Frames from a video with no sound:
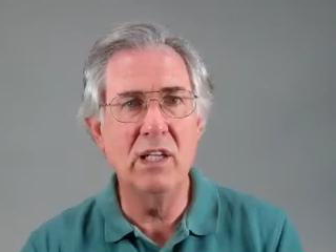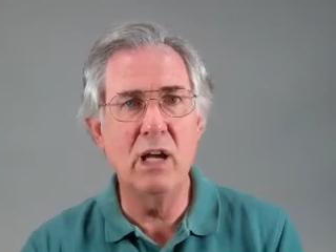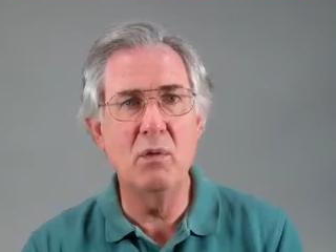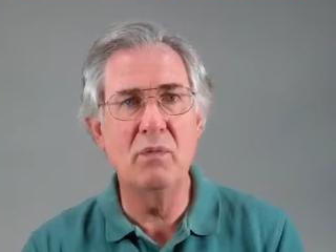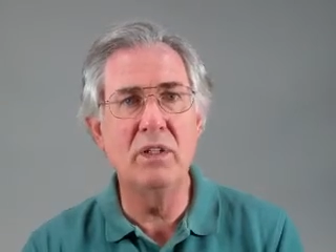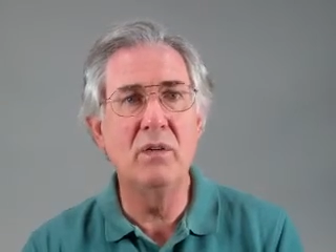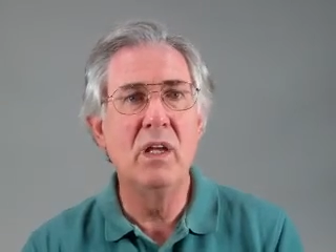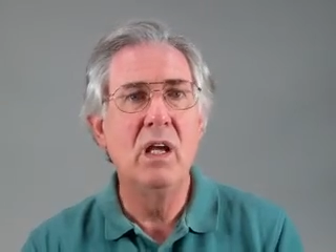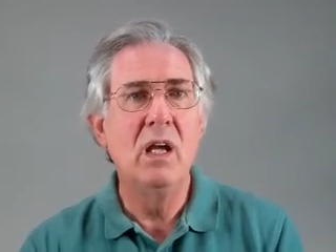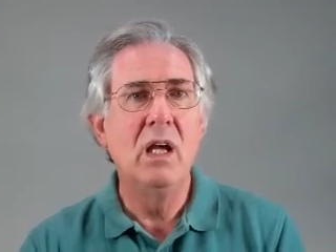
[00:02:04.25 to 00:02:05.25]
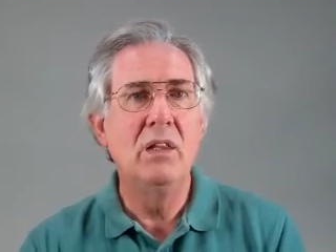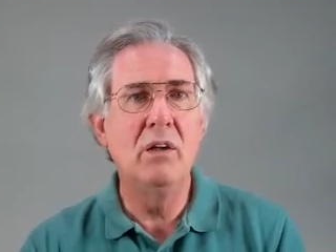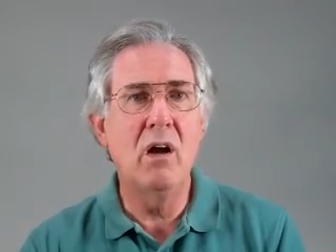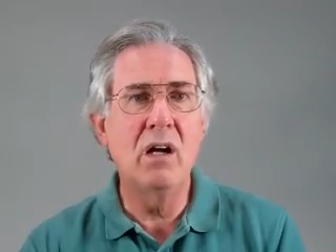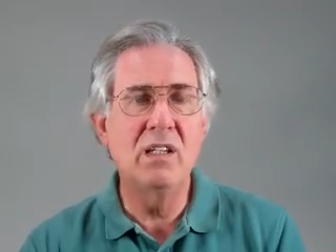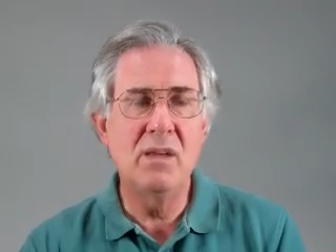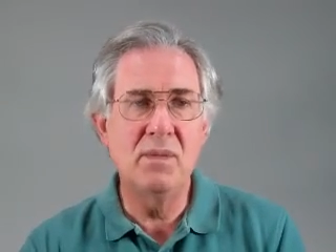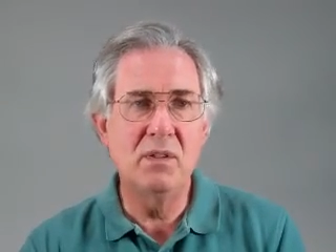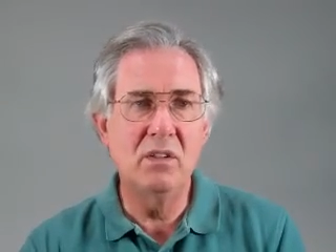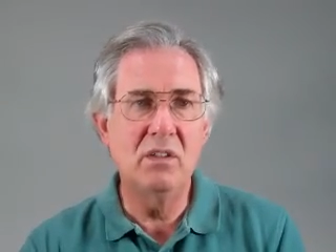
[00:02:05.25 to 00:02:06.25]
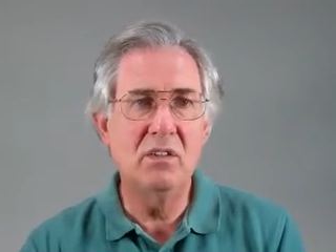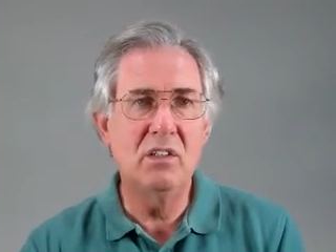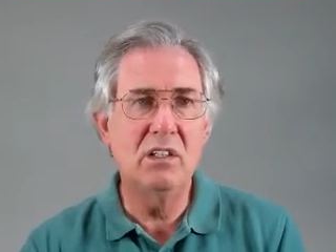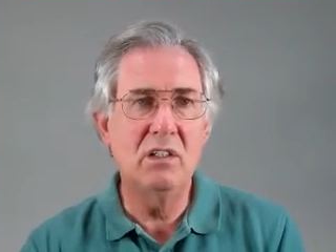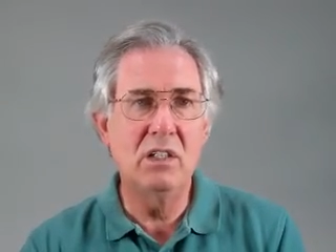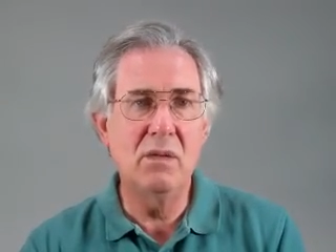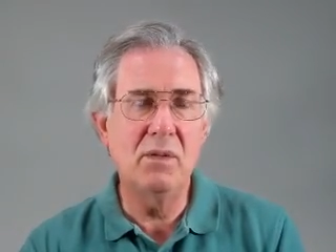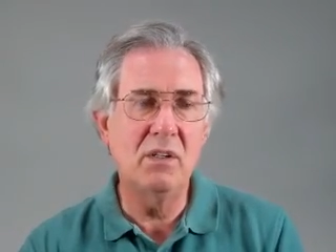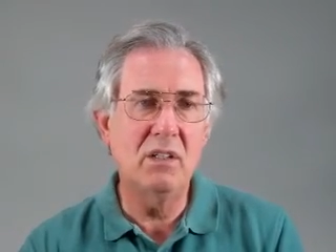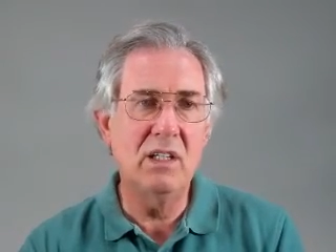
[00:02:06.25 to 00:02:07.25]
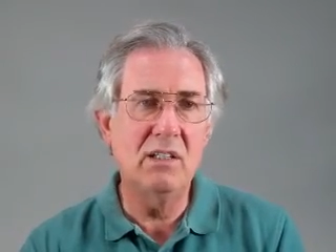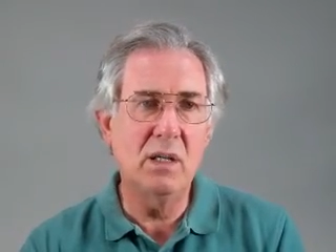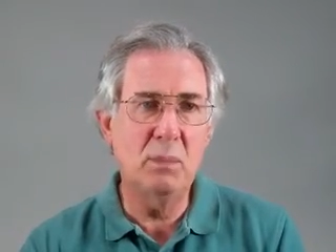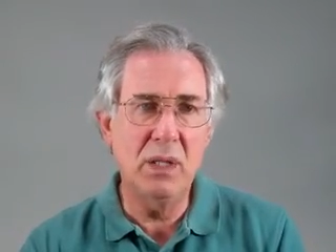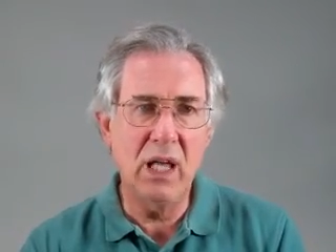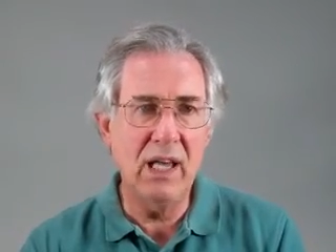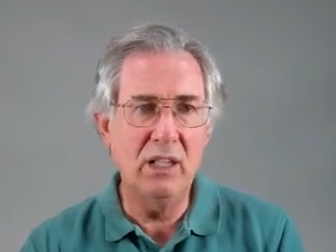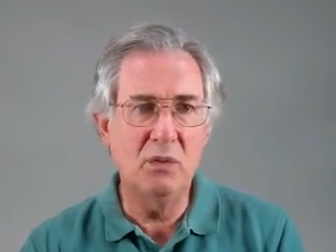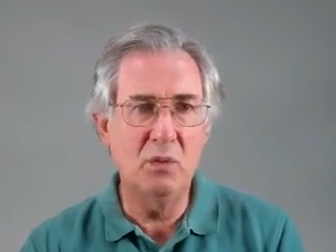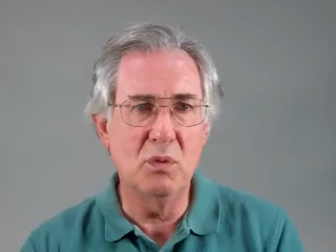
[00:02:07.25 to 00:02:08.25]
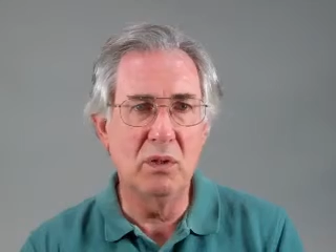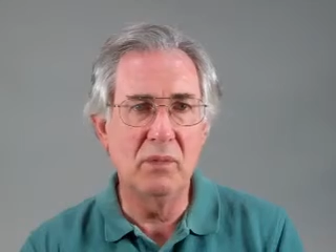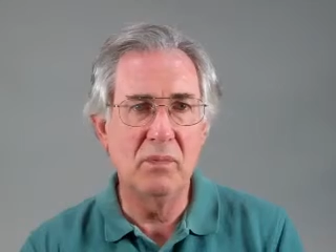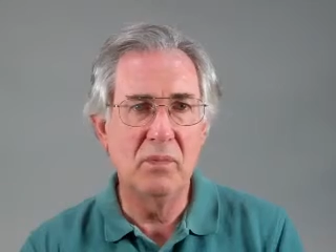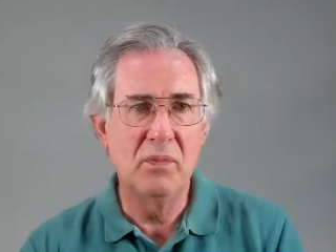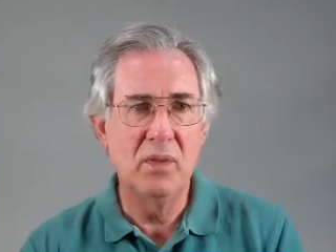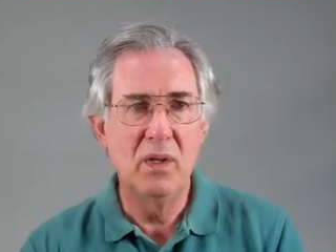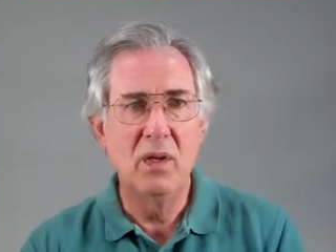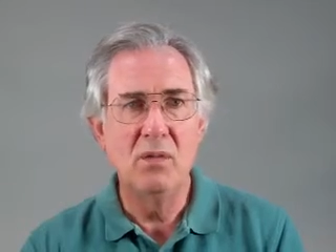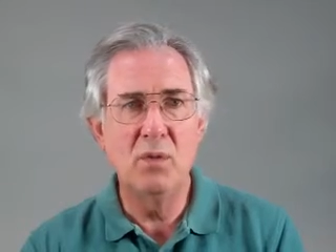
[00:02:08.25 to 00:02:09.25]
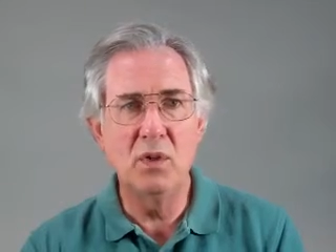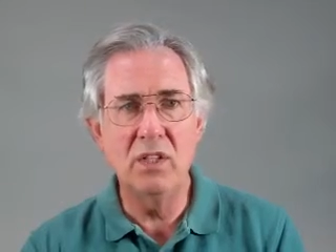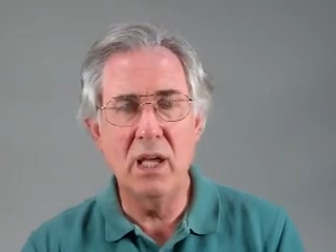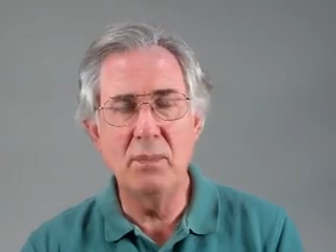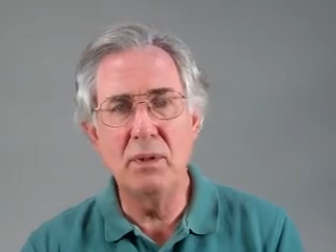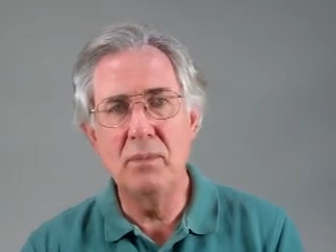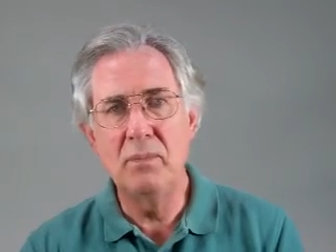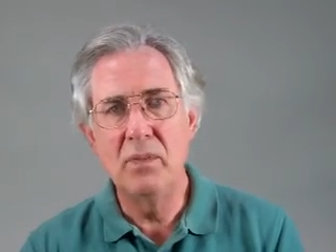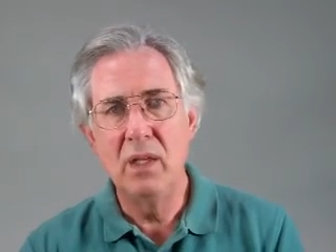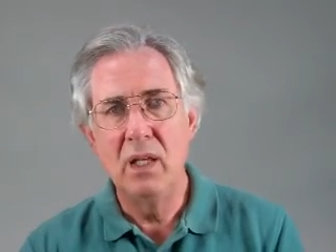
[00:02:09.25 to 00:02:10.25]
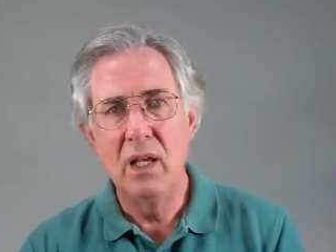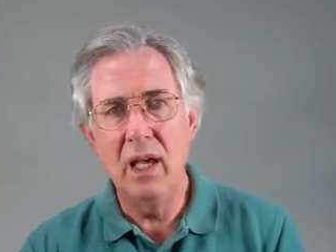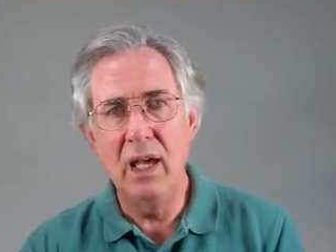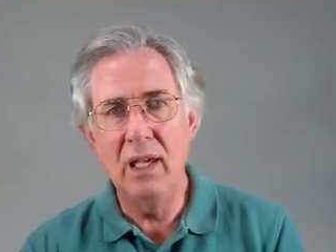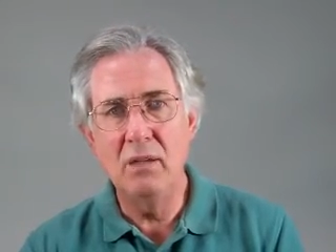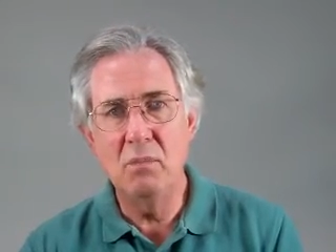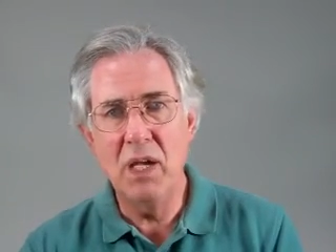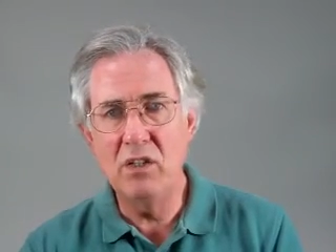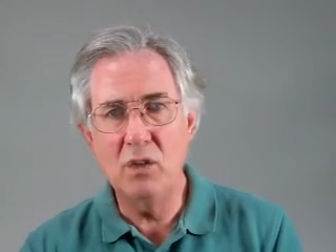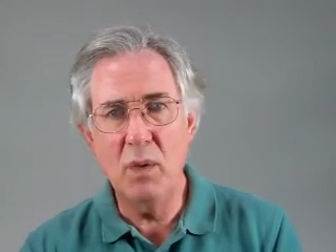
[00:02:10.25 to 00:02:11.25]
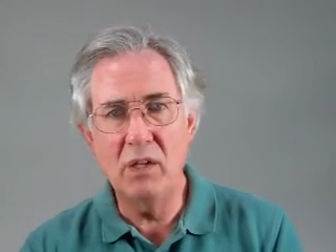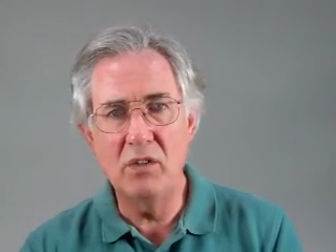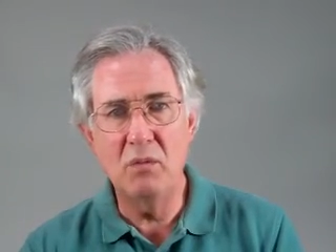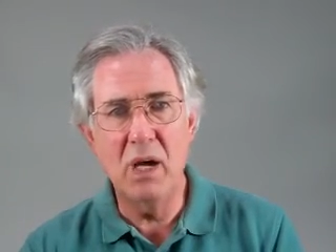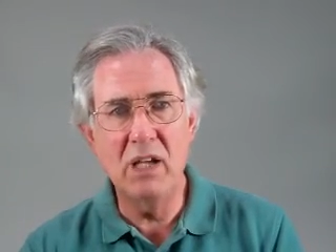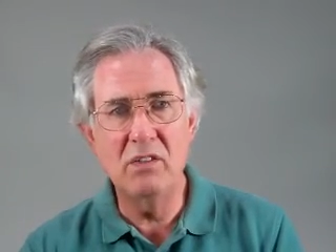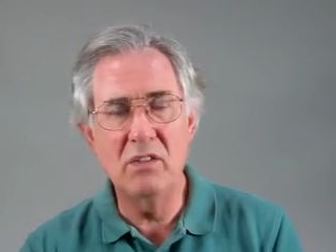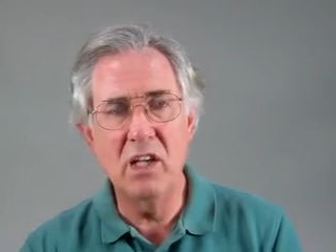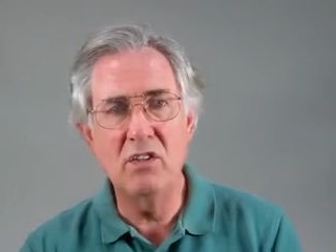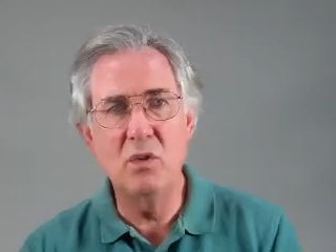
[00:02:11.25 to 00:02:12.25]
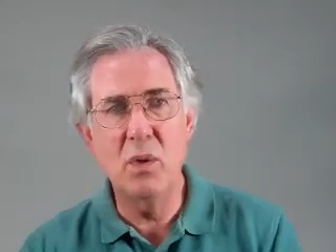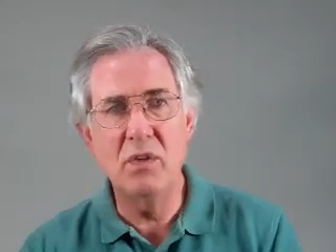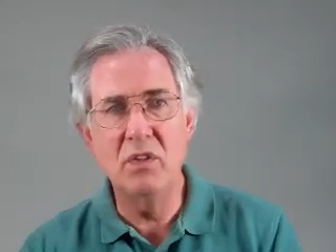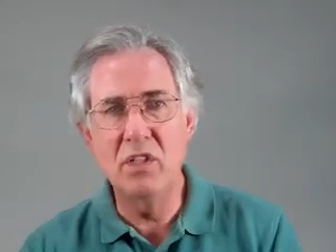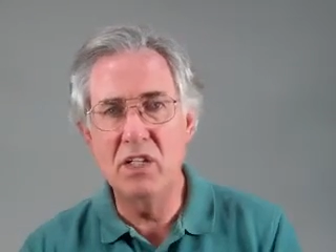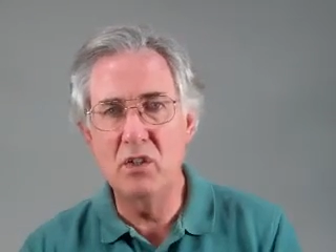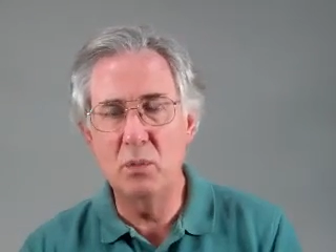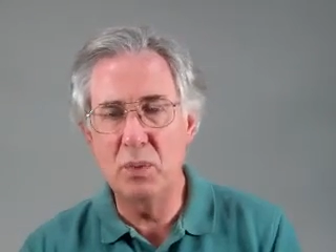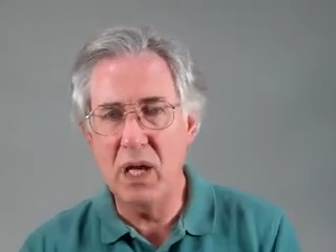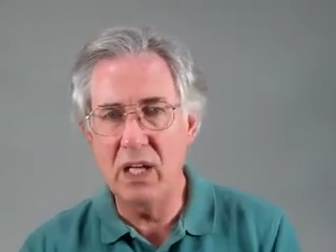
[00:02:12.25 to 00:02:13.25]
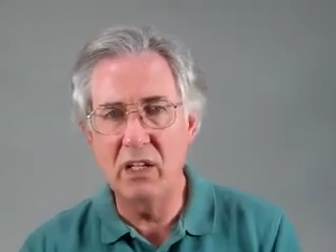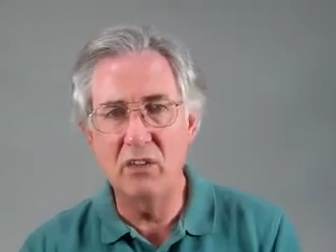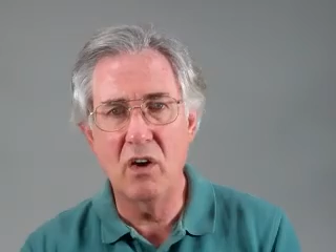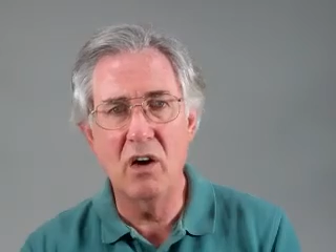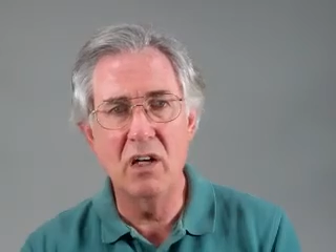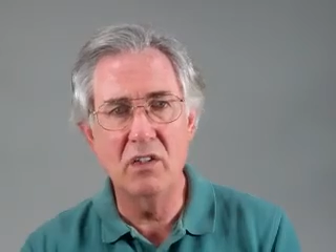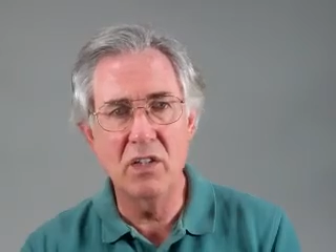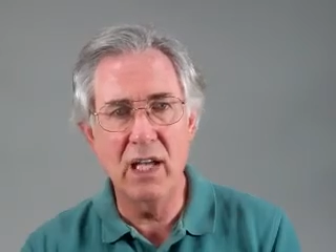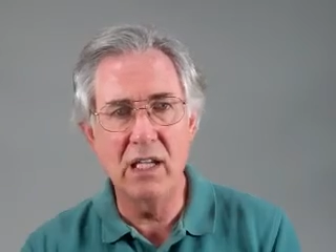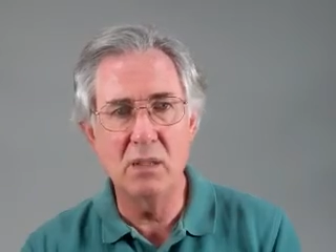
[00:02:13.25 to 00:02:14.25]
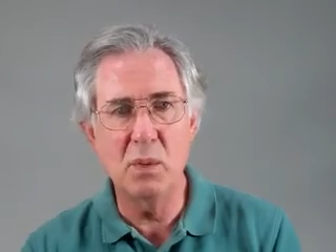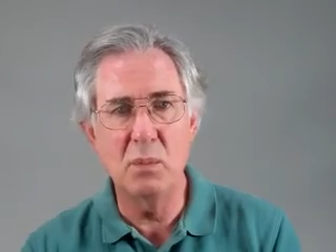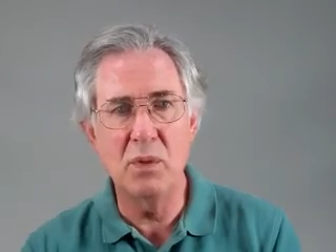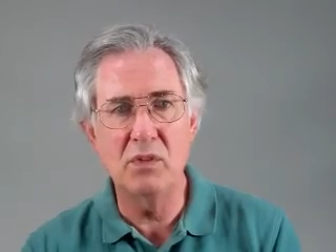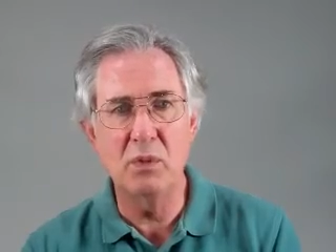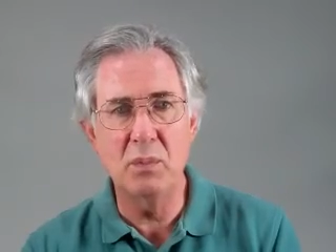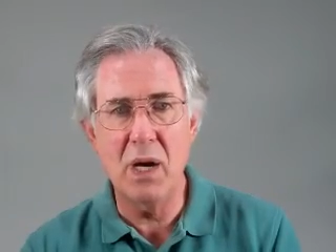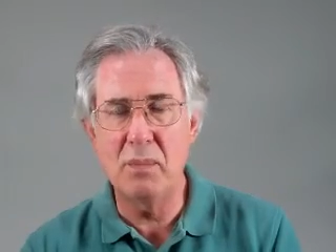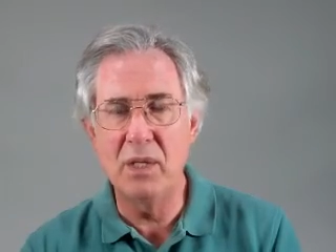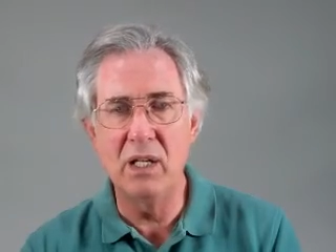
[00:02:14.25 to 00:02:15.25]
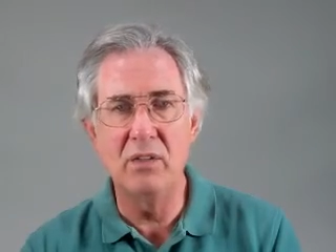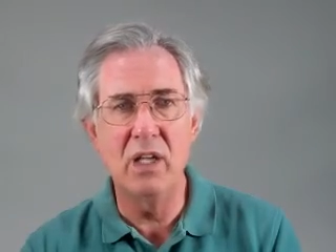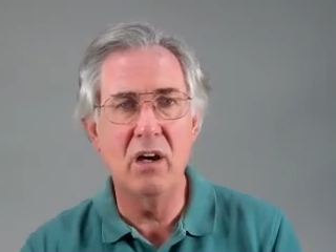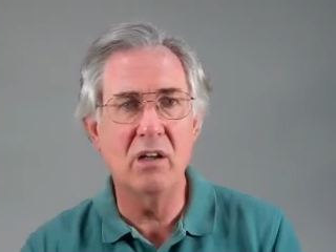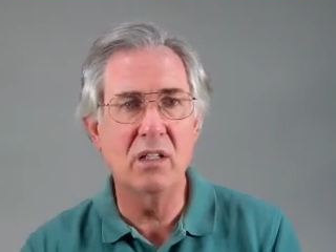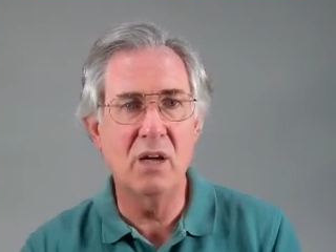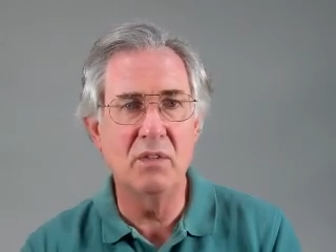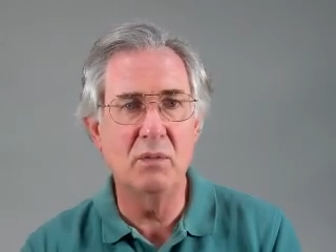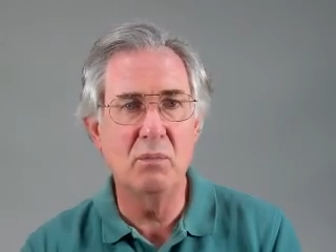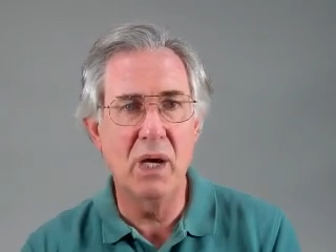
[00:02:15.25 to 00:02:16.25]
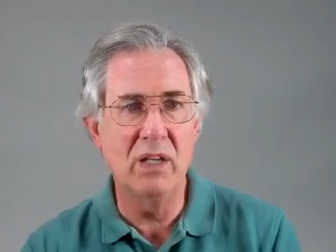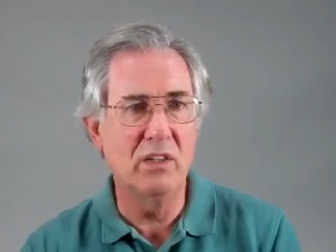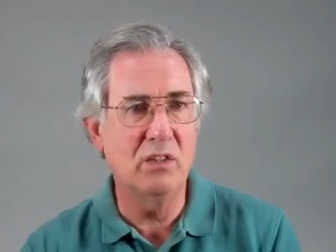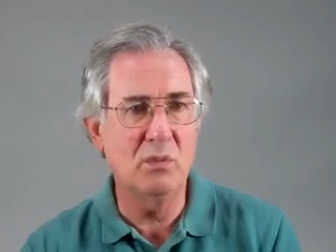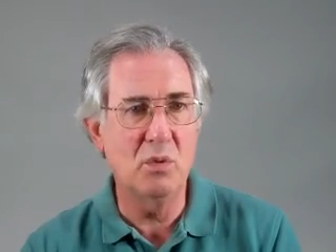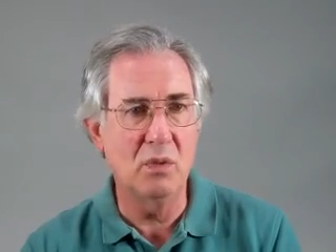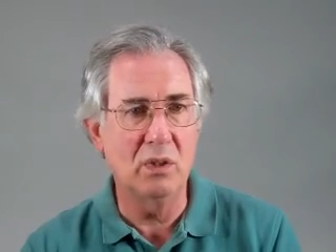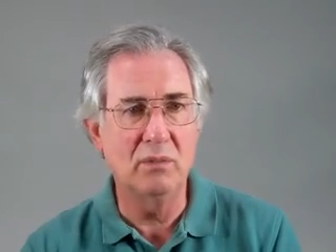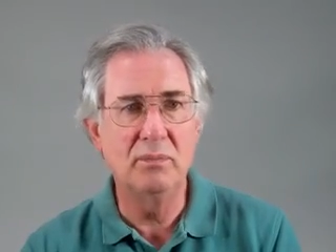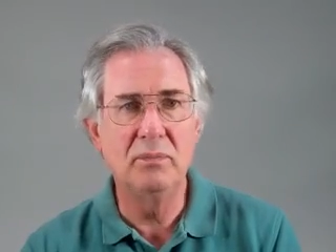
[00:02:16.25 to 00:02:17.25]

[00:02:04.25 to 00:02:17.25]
However, there are difficulties in applying the rule. For example, a major question arises as to whether digital products are tangible personal property that are covered by this rule.